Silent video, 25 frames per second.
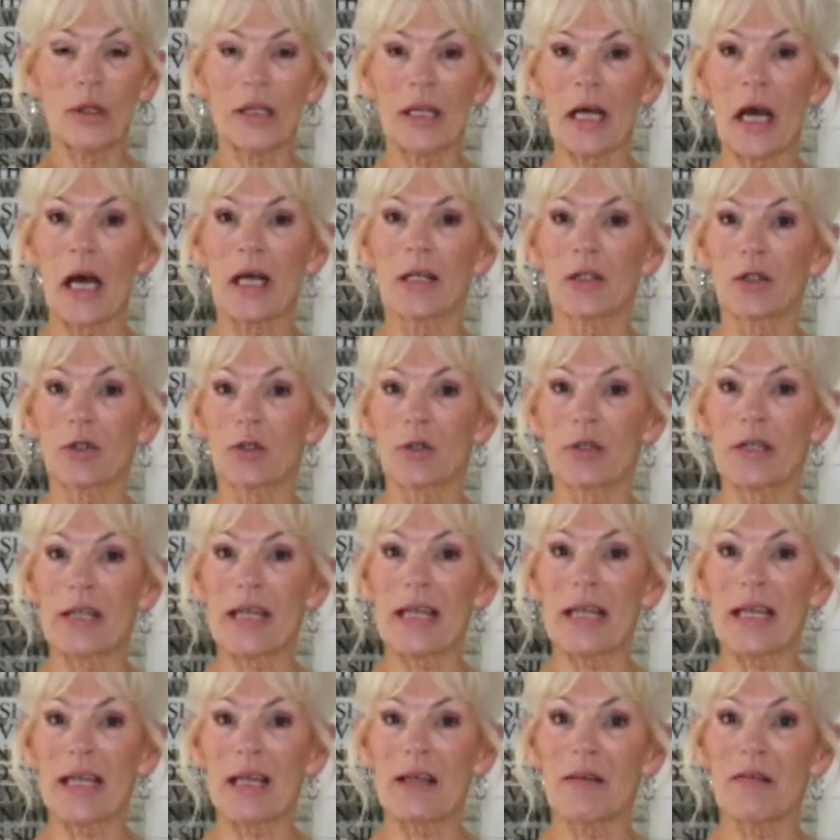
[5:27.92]
one
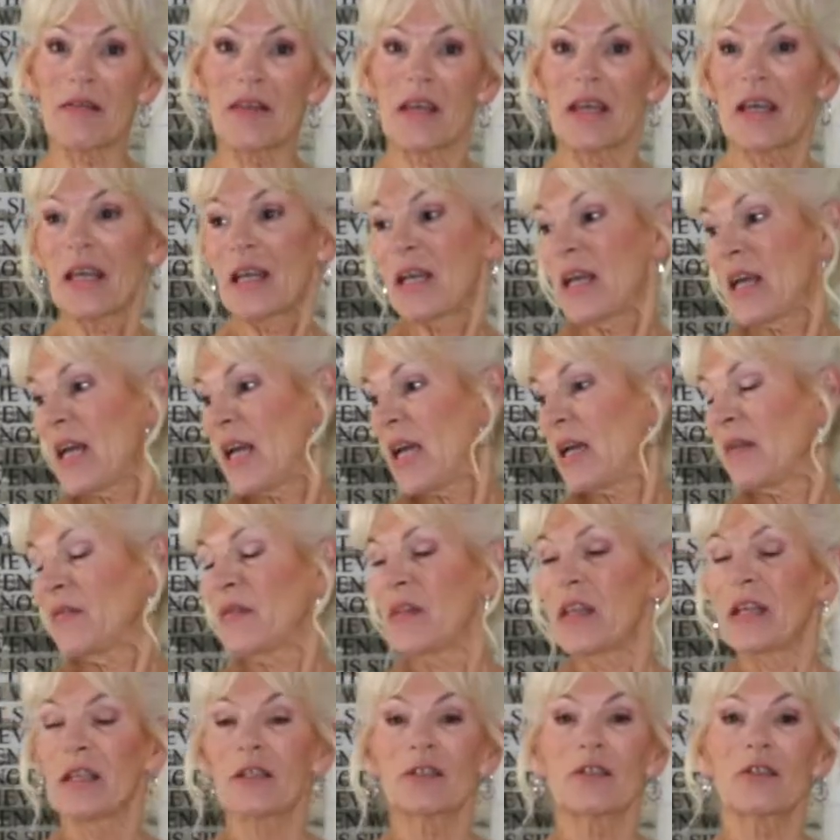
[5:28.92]
underneath
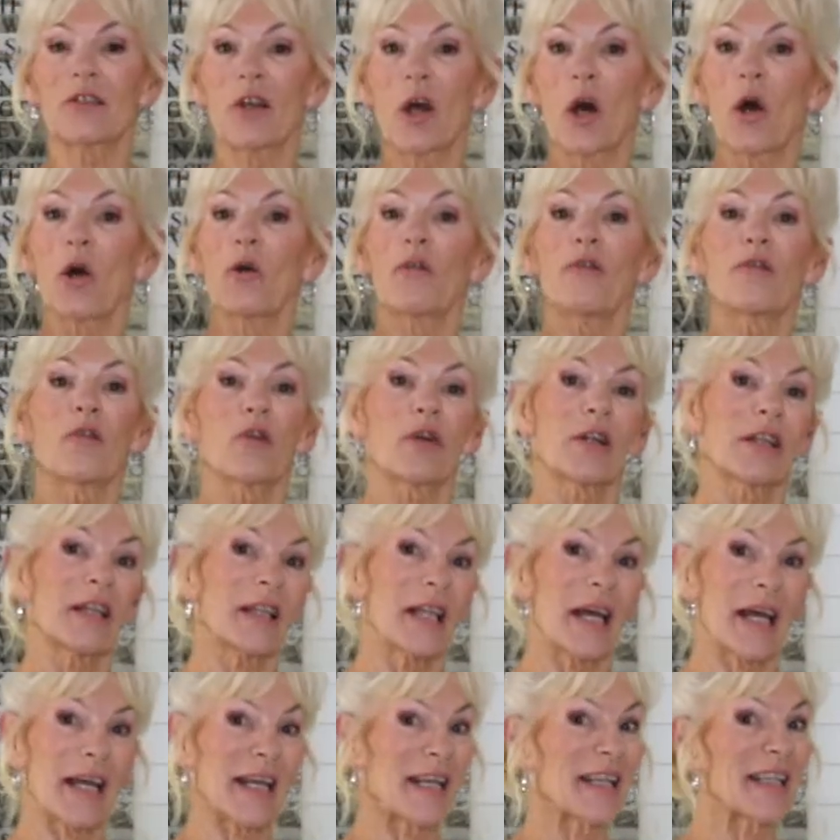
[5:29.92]
and this over it
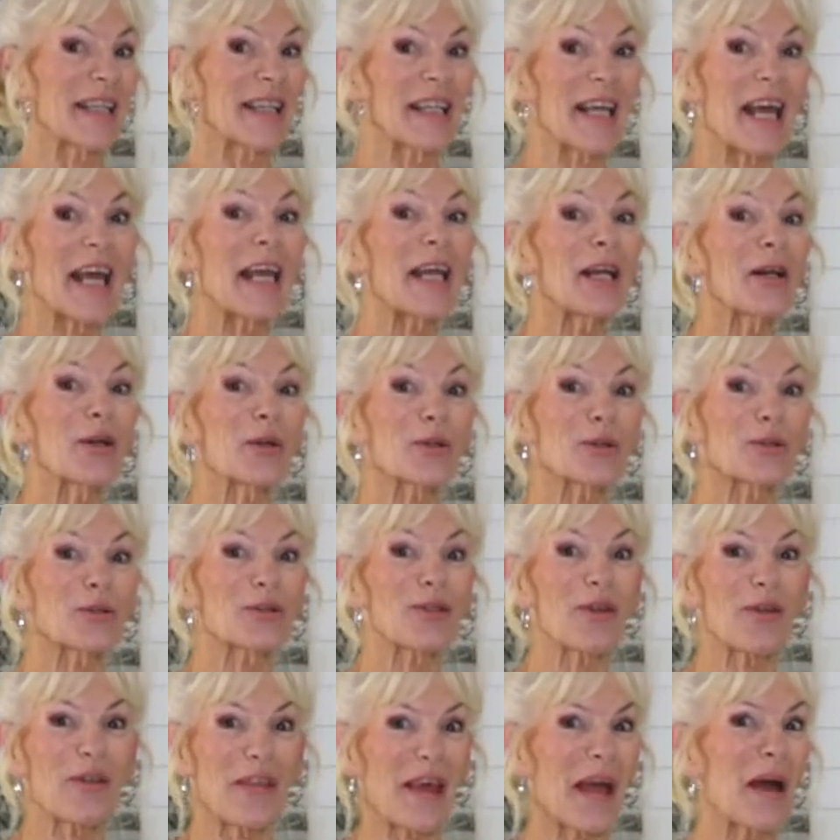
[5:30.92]
like a layer. So